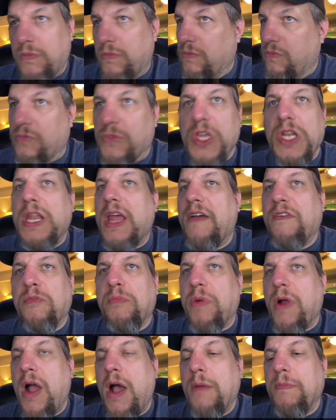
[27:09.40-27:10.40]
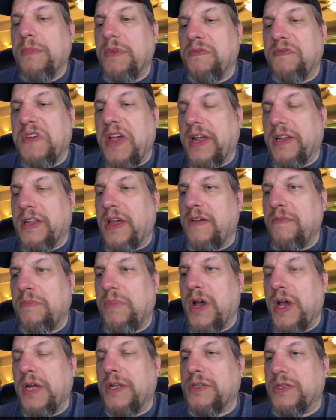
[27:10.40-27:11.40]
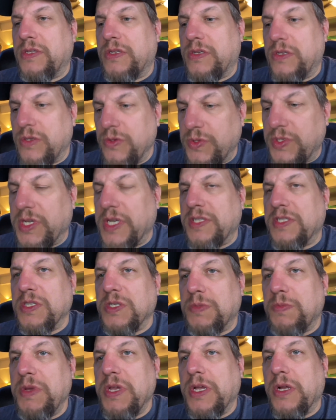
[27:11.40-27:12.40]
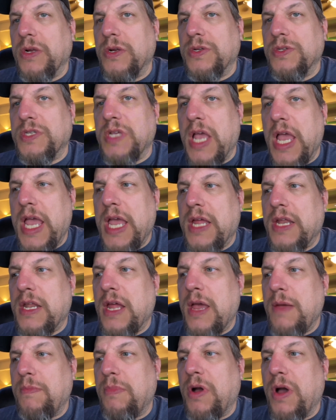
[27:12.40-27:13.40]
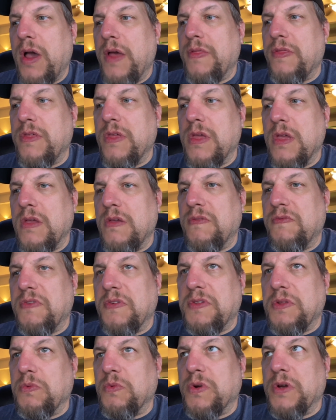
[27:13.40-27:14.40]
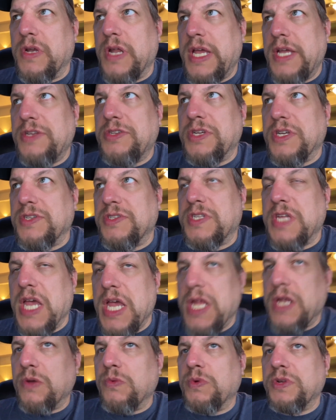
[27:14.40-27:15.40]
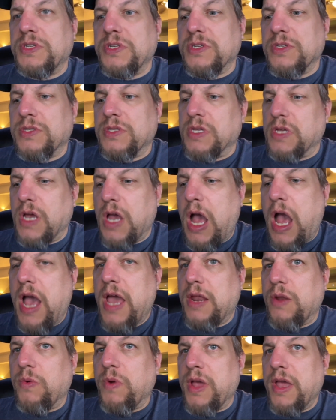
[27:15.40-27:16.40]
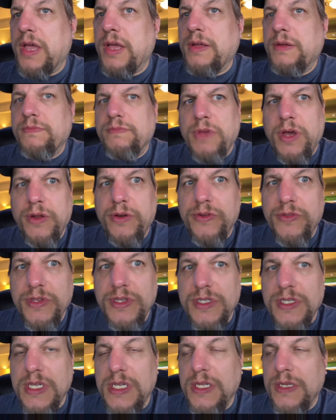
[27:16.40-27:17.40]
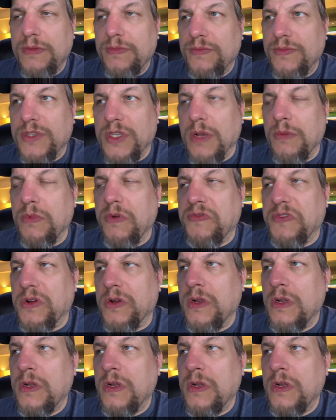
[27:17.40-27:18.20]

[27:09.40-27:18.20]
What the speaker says: Didn't have a problem. In fact, I bought 2 sets of speakers, and I bought the 51 HS10, which is the Hideaway under the seat subwoofer.